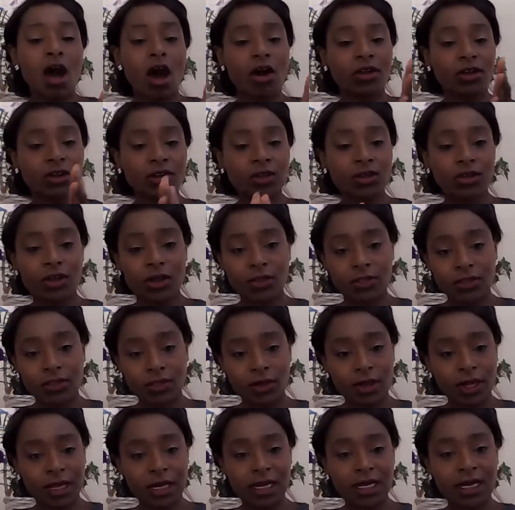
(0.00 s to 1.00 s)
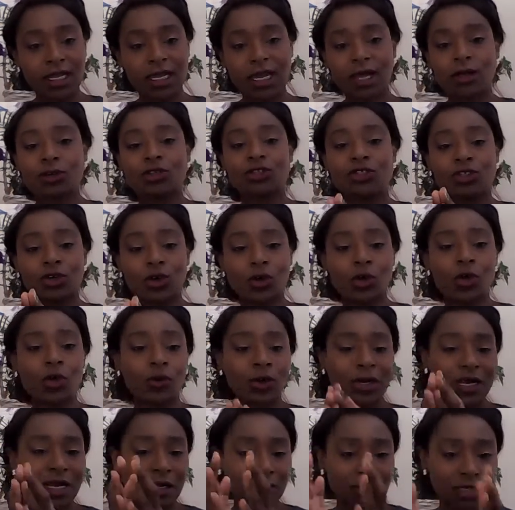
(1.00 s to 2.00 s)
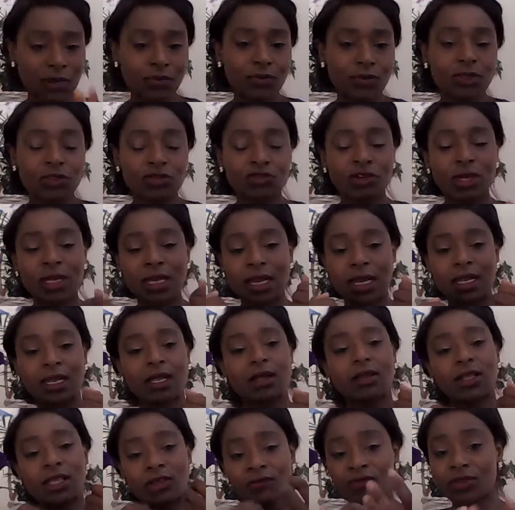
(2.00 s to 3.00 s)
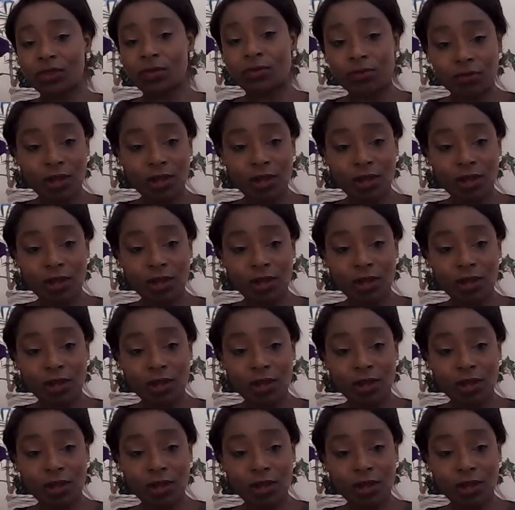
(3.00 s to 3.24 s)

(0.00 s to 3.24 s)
on another clinic, I'll show you and I'll demonstrate and I'll give you the